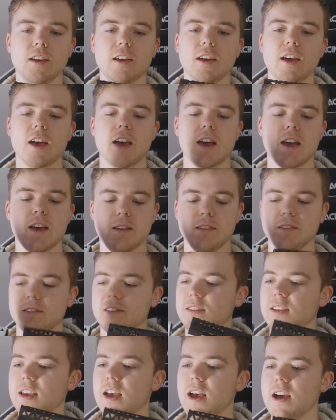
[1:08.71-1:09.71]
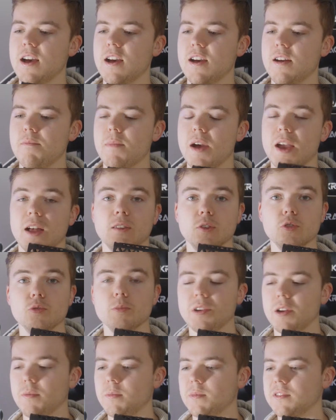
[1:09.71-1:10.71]
as my
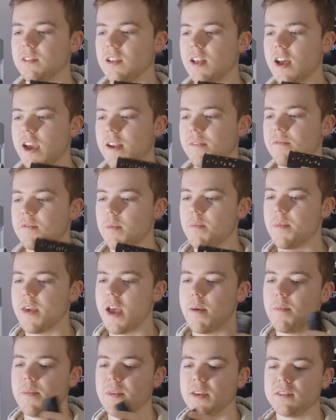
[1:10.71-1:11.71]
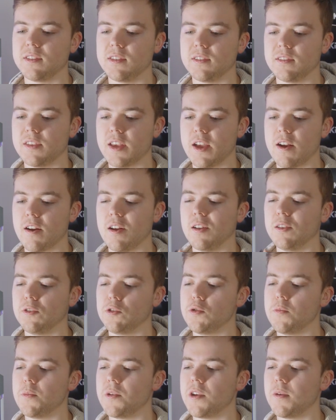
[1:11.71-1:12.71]
aluminum slide from them. This is their
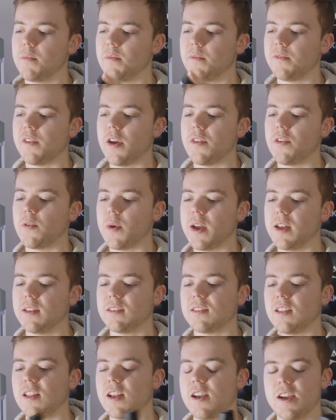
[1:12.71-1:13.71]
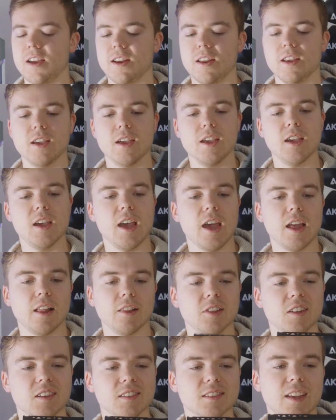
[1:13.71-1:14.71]
aluminum featherweight slide, and it
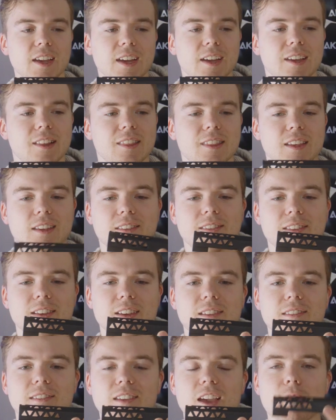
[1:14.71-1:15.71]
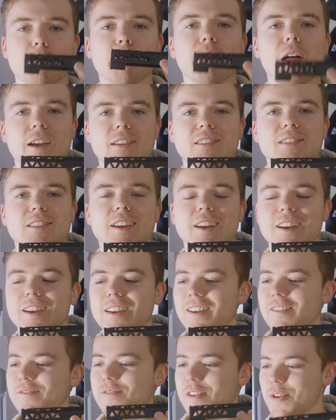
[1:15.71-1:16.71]
looks like this is a plastic
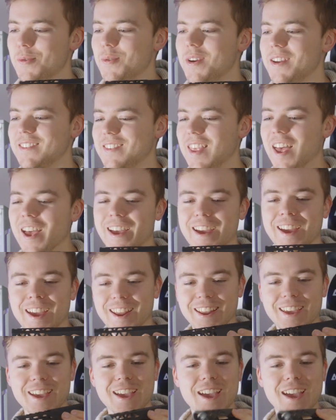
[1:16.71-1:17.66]
featherweight slide.